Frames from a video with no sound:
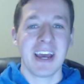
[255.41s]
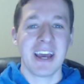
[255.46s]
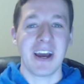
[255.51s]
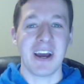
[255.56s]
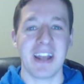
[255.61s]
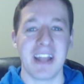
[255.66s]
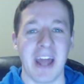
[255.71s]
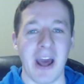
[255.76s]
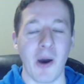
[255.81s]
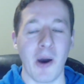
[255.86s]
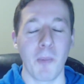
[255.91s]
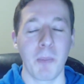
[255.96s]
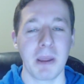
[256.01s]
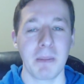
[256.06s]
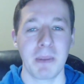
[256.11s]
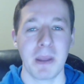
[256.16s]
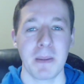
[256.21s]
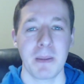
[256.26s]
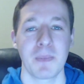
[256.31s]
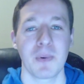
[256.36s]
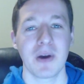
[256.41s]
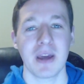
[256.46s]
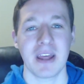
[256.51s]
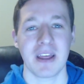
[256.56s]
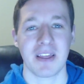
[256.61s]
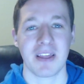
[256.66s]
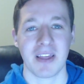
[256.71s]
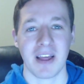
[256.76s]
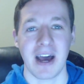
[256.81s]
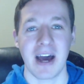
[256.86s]
and helping people
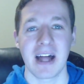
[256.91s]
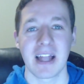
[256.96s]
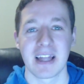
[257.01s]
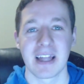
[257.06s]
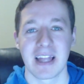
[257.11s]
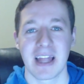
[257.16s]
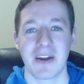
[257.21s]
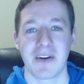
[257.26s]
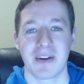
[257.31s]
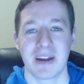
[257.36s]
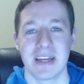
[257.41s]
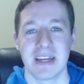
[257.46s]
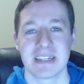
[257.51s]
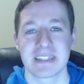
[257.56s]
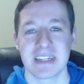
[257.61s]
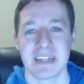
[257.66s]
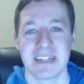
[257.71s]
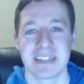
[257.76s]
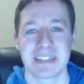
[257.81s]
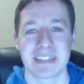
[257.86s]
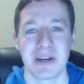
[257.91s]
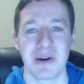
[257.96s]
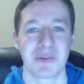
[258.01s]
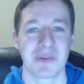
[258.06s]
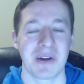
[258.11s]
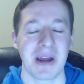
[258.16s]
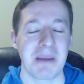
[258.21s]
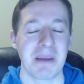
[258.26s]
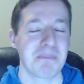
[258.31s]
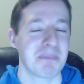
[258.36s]
is hilarious in its own right.